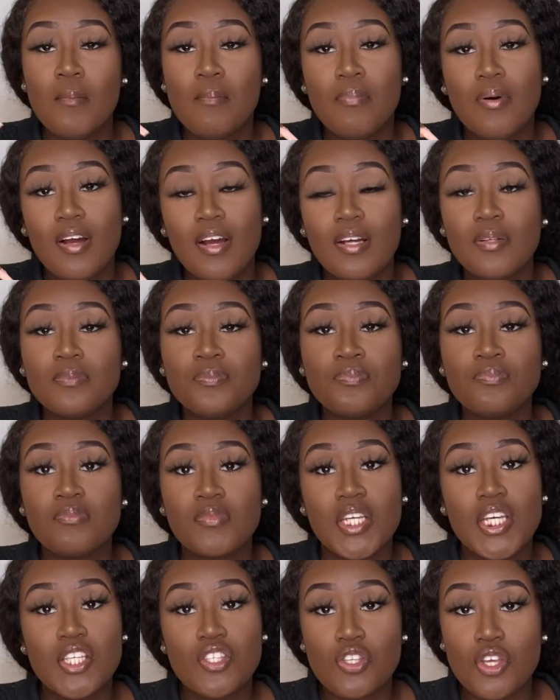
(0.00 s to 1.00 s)
but
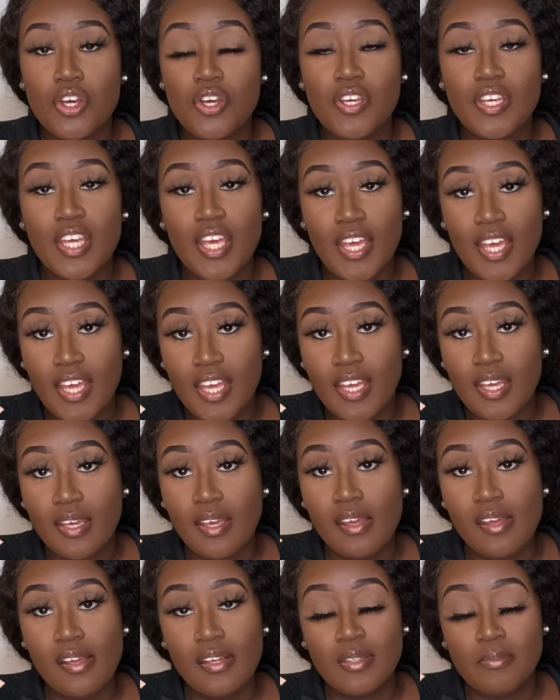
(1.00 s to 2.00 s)
it's
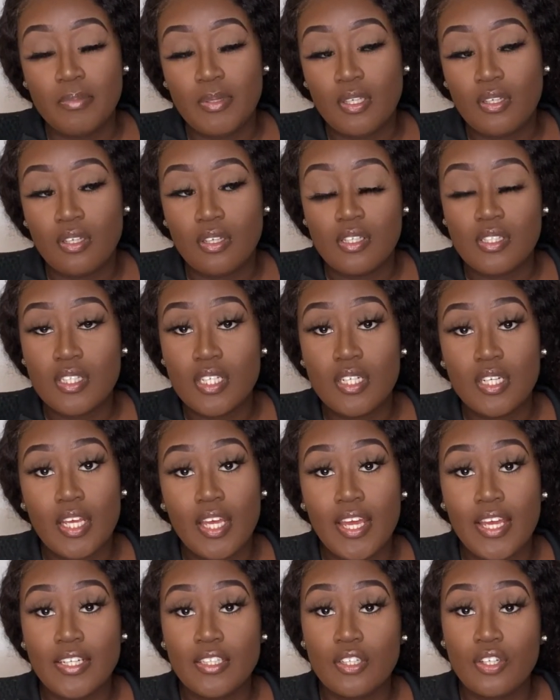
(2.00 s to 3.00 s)
okay because in the
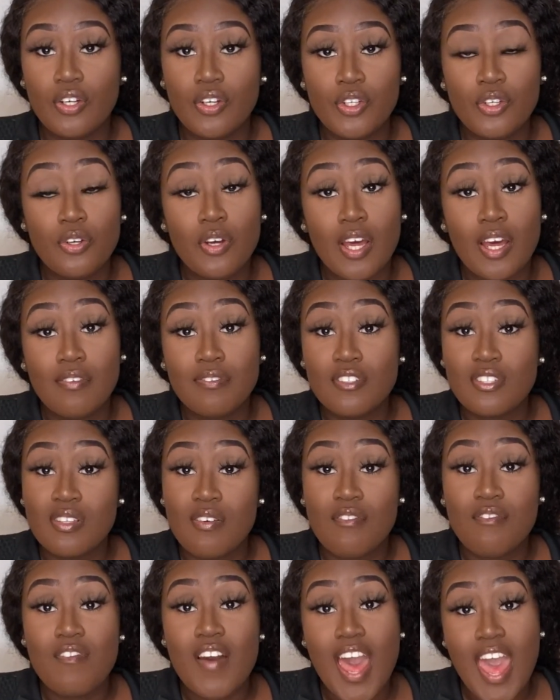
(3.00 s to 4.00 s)
end, girl, you're gonna have you
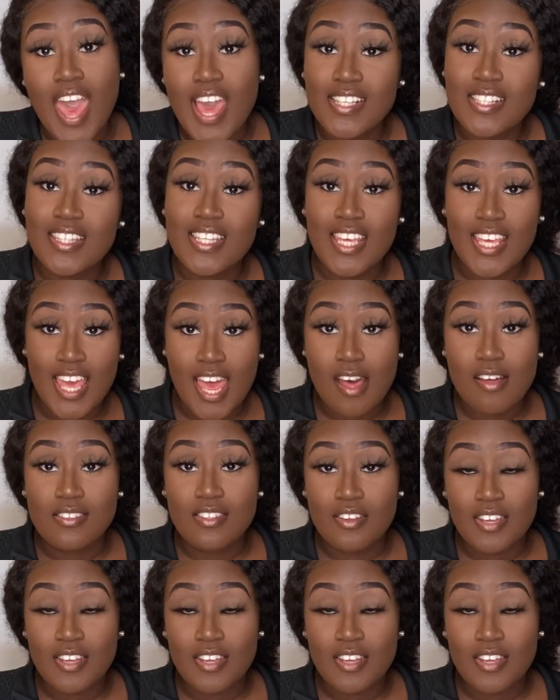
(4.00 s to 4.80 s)
some fire decals,